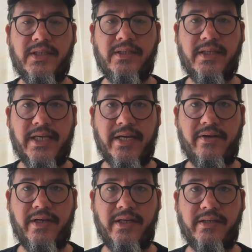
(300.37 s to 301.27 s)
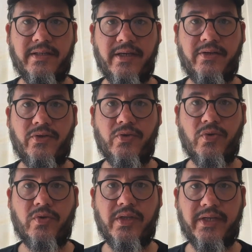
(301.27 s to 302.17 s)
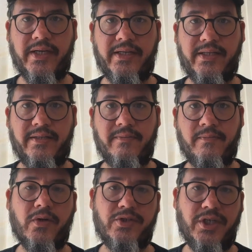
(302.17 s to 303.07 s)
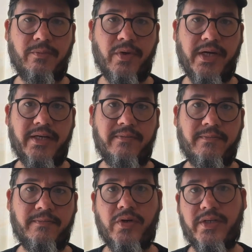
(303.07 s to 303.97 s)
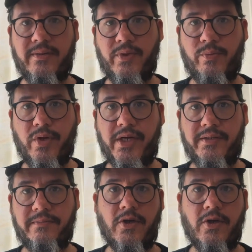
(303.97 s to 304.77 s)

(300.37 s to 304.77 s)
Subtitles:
in carrying a Google Click ID or a G braid or a W braid.